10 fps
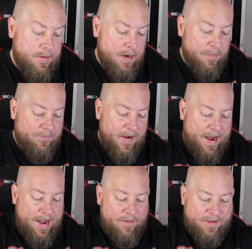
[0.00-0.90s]
Number
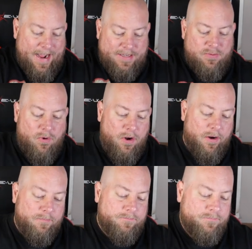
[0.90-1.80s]
5, last
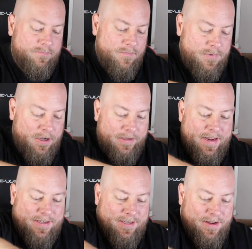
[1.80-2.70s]
one. So at
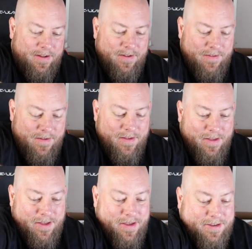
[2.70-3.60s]
least
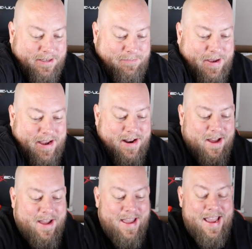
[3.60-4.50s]
this has been
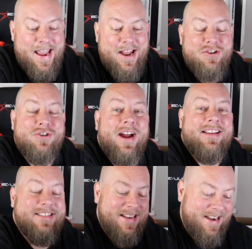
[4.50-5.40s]
an
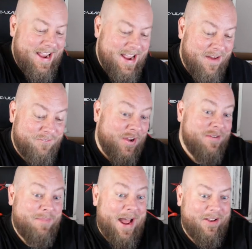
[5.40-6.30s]
interesting and
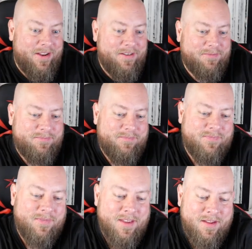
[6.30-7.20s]
fun palette.
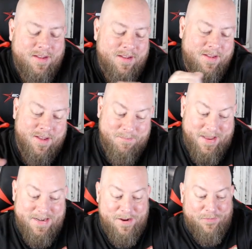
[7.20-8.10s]

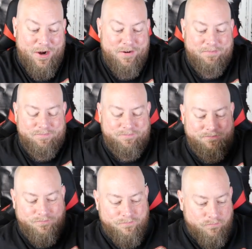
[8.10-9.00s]
Been different.
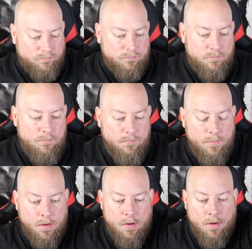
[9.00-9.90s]

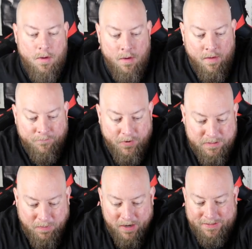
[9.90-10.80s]

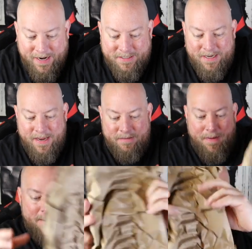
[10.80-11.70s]
First box actually has
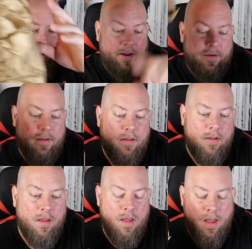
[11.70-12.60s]
paper in it.
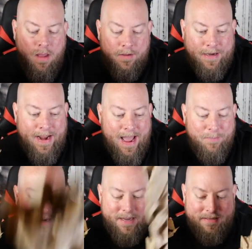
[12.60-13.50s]
Kind of
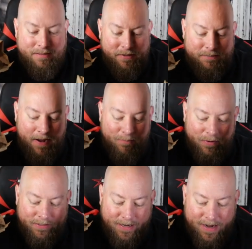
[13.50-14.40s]
happy to get some of this paper
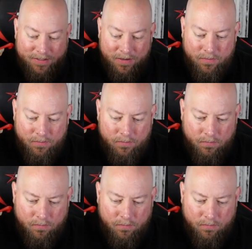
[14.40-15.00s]
because I actually